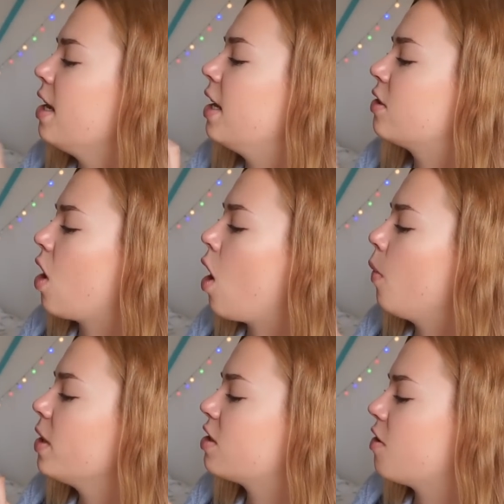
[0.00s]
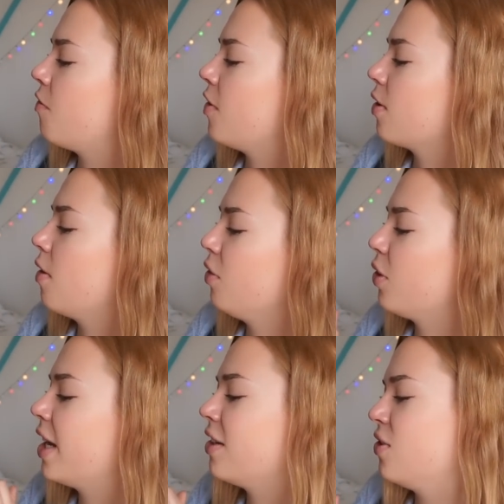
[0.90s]
it's always the fear of
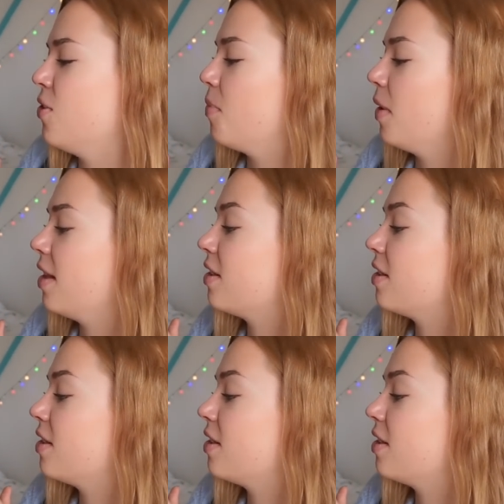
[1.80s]
looking stupid